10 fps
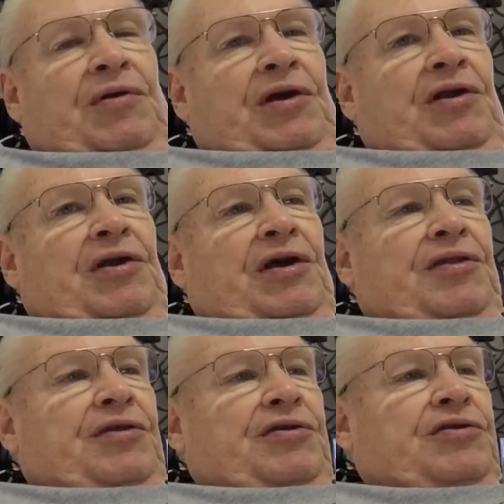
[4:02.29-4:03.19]

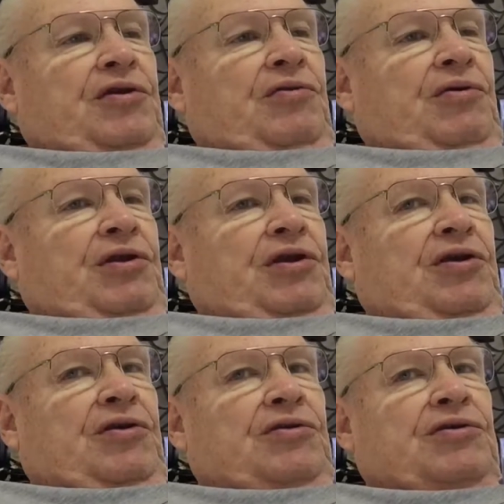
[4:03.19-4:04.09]
internet that you're going to
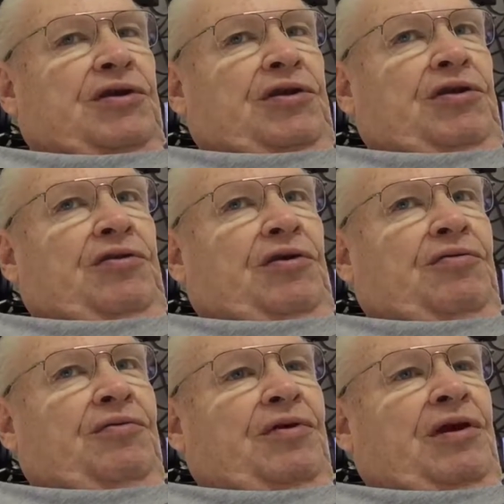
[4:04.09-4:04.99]
use, and you
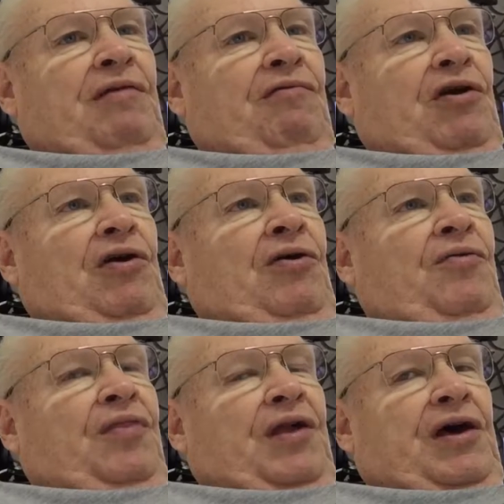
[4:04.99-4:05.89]
don't ever
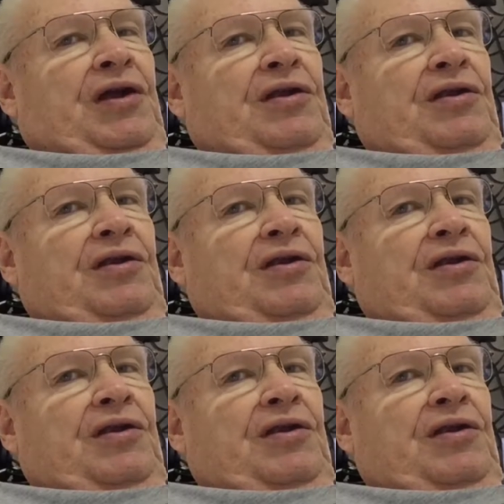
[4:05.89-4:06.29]
own that.